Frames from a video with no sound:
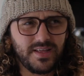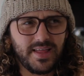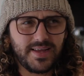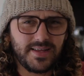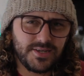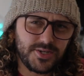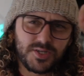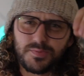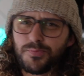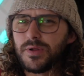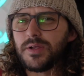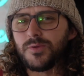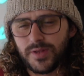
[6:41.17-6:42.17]
like the
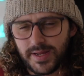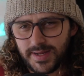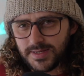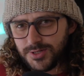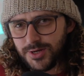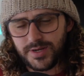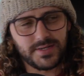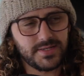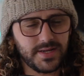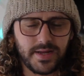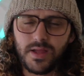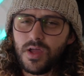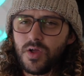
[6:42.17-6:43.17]
sprinkle, I guess you could
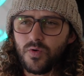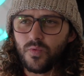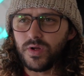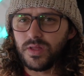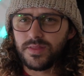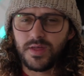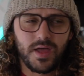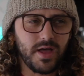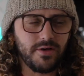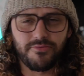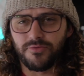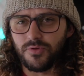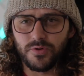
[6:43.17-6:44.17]
say, with a
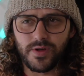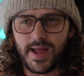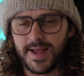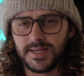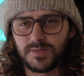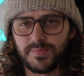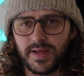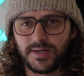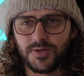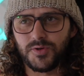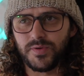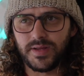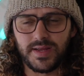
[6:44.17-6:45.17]
floral aspect
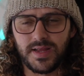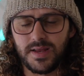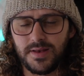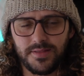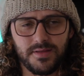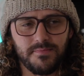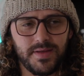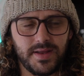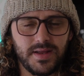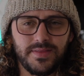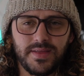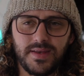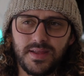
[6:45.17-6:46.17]
to it in the mid,
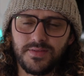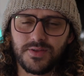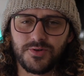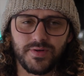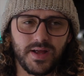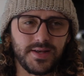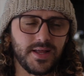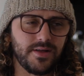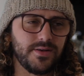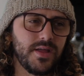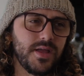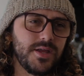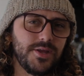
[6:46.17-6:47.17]
and then in the dry
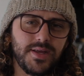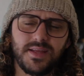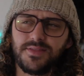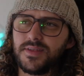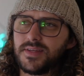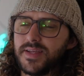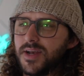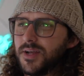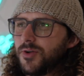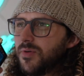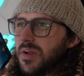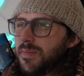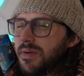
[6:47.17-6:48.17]
down you get this kind of
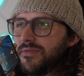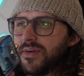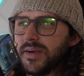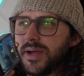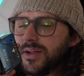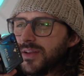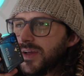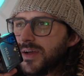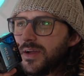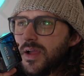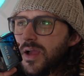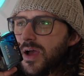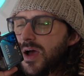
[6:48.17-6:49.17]
creamy vanilla
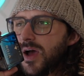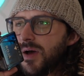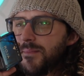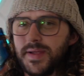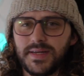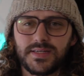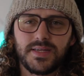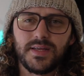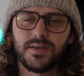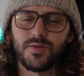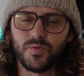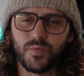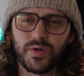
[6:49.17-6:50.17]
mixed
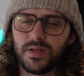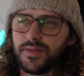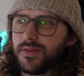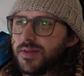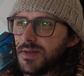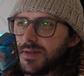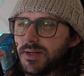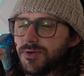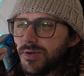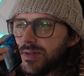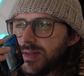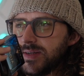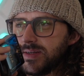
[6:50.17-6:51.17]
in with the
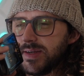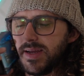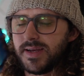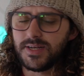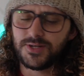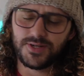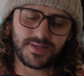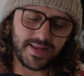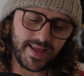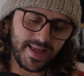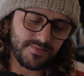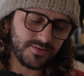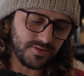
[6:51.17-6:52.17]
citruses, and it's just
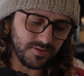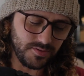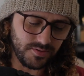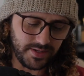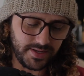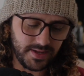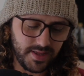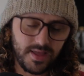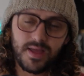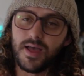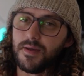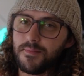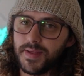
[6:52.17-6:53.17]
absolutely
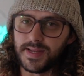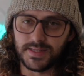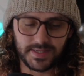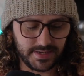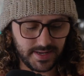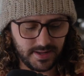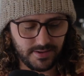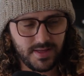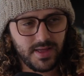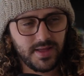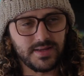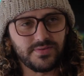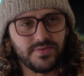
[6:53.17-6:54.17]
amazing. Now,
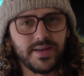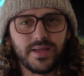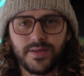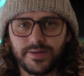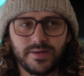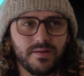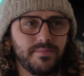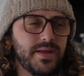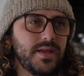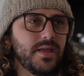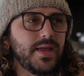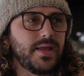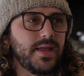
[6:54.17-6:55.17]
is vanilla going to
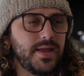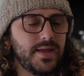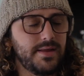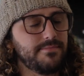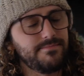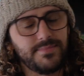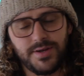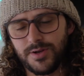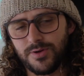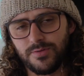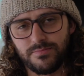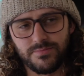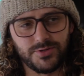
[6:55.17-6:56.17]
be like a, you
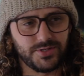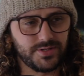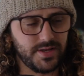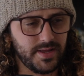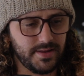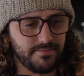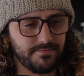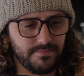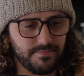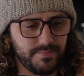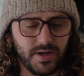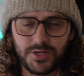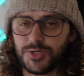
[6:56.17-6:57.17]
know, just a
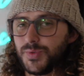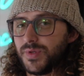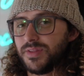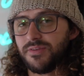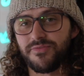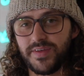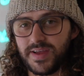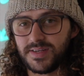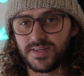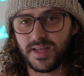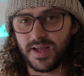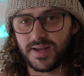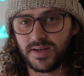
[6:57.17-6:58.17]
punch you in the face
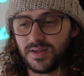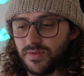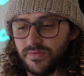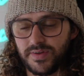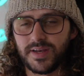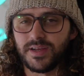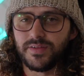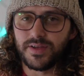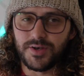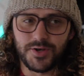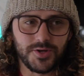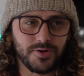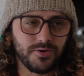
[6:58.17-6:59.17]
kind of a vanilla?
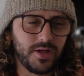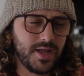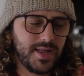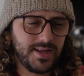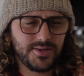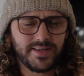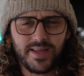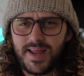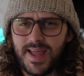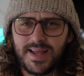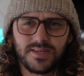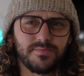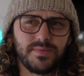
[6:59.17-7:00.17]
No, it just kind of
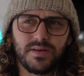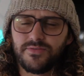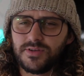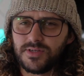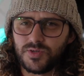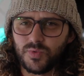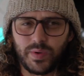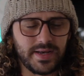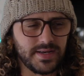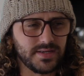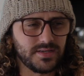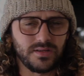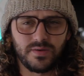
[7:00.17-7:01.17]
adds a bit of a
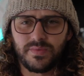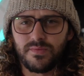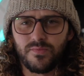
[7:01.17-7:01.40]
sweetness, a little bit